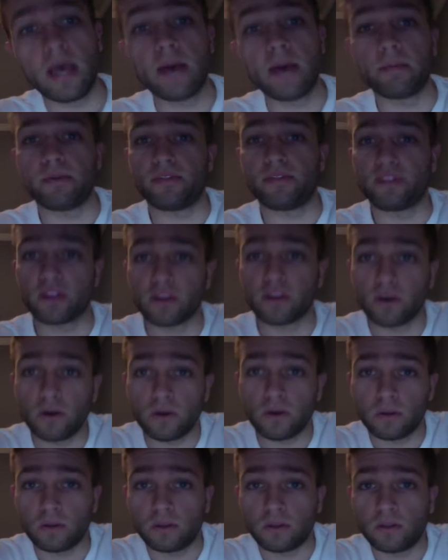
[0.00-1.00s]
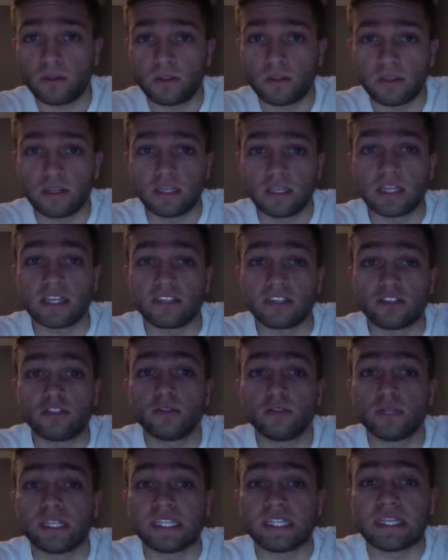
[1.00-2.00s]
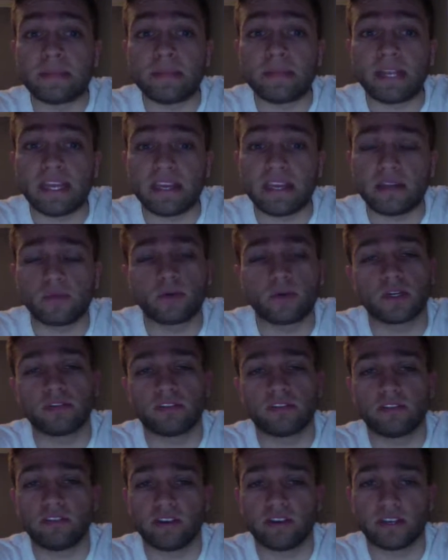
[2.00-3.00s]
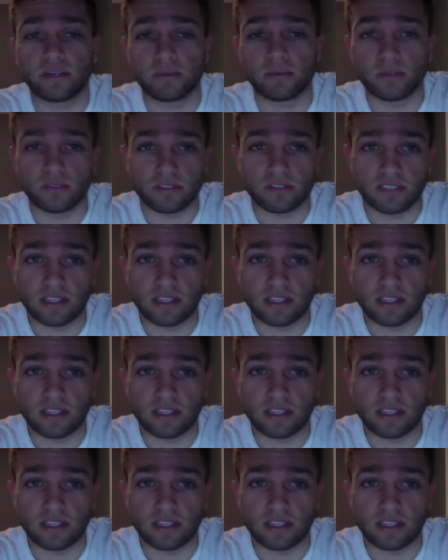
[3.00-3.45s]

But the goal is to eliminate one of the variables.